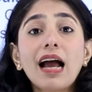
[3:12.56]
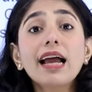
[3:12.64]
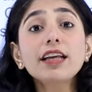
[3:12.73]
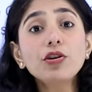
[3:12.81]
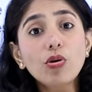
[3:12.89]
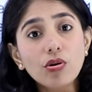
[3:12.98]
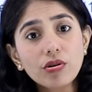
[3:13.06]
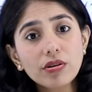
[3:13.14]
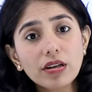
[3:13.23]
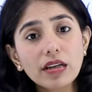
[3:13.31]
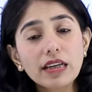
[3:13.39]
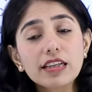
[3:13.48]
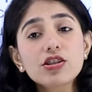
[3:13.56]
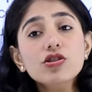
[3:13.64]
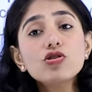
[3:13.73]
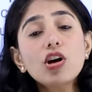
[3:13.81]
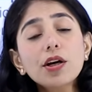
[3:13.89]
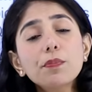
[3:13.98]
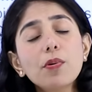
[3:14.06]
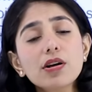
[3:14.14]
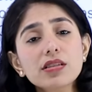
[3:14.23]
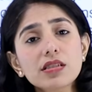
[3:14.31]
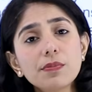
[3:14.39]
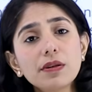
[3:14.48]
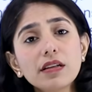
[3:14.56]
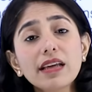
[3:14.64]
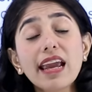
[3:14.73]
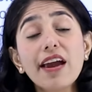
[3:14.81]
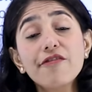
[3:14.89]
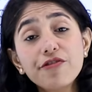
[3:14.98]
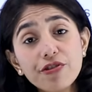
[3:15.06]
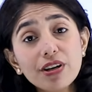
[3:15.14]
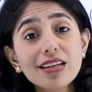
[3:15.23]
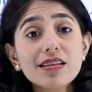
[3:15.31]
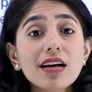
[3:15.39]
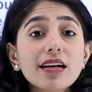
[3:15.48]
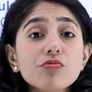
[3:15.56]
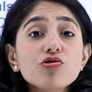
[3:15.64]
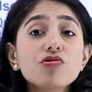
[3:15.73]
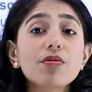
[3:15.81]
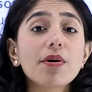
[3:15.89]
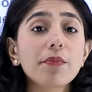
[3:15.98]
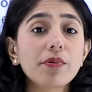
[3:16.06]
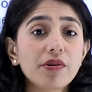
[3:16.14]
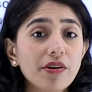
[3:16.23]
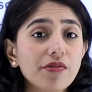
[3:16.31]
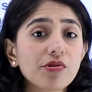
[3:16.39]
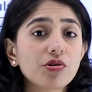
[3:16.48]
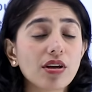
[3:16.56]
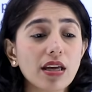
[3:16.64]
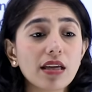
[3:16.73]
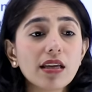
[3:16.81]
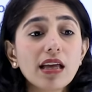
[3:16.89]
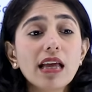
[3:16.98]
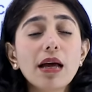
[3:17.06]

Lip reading: I know it is not possible every time to remember everything,